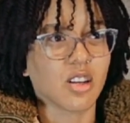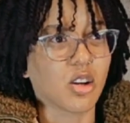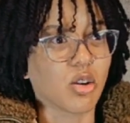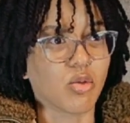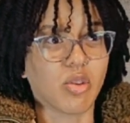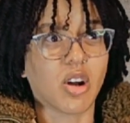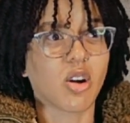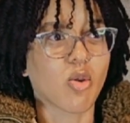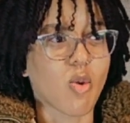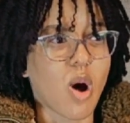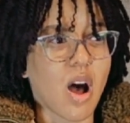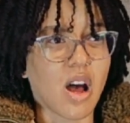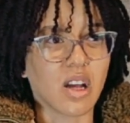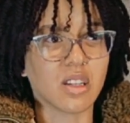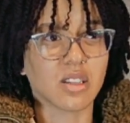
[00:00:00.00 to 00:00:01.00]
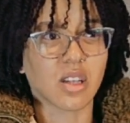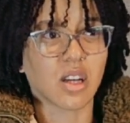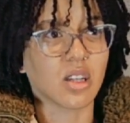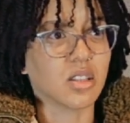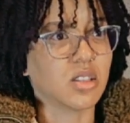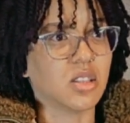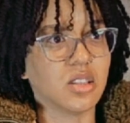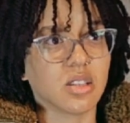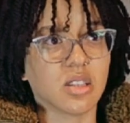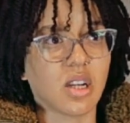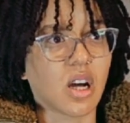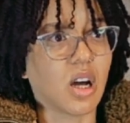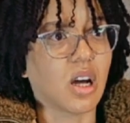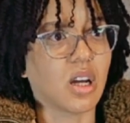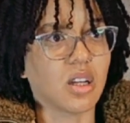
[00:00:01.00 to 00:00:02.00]
Career-wise, like, she's
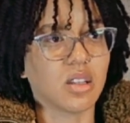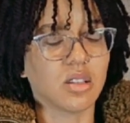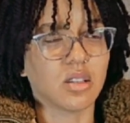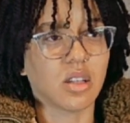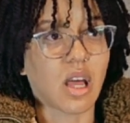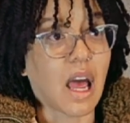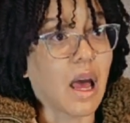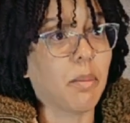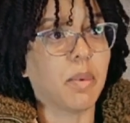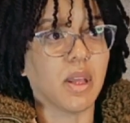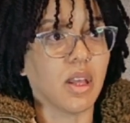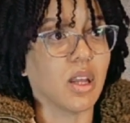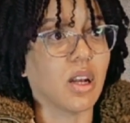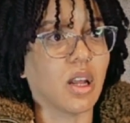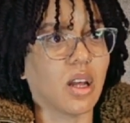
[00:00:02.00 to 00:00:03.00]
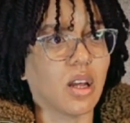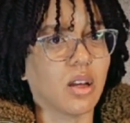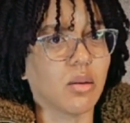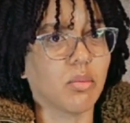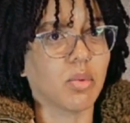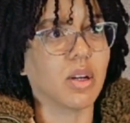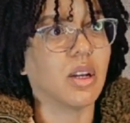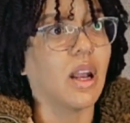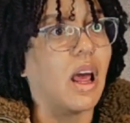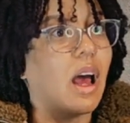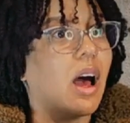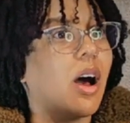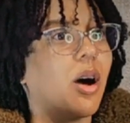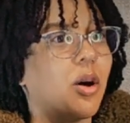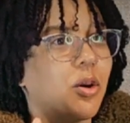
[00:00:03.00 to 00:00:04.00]
not happy in it. But
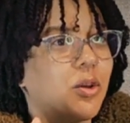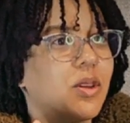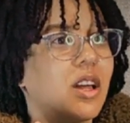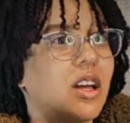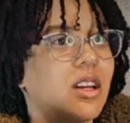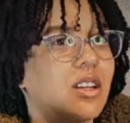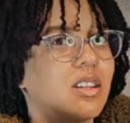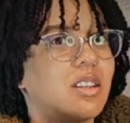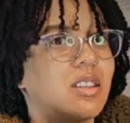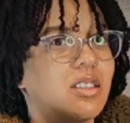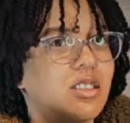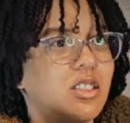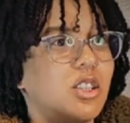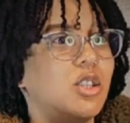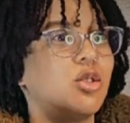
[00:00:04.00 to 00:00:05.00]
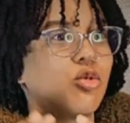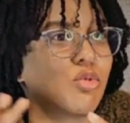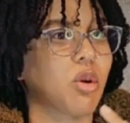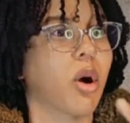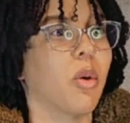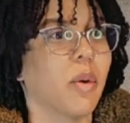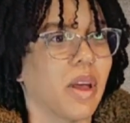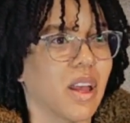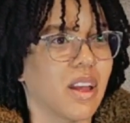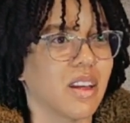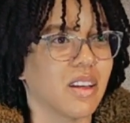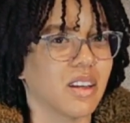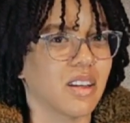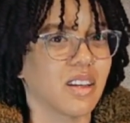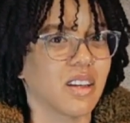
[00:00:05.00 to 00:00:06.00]
now, like, she's
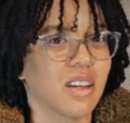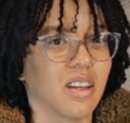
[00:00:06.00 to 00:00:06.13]
growing.